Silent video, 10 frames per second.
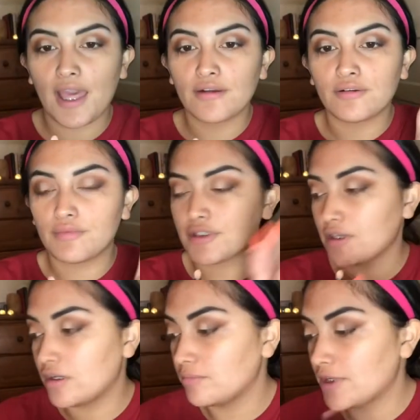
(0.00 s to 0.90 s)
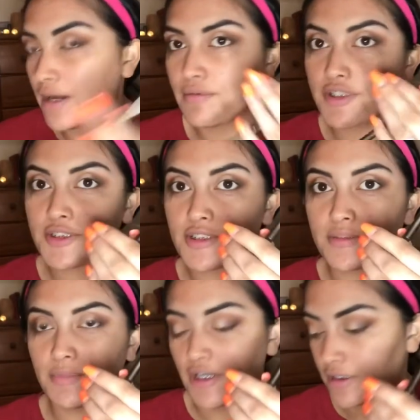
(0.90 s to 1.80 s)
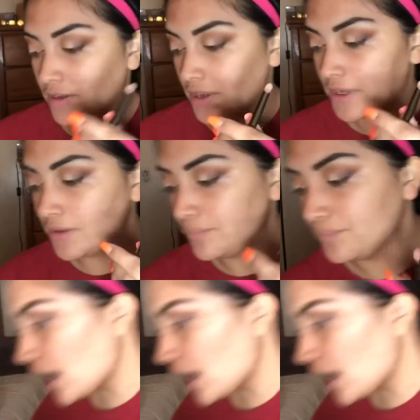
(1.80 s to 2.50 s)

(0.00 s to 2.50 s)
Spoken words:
I don't know what it's called, but I always use this put on glitter.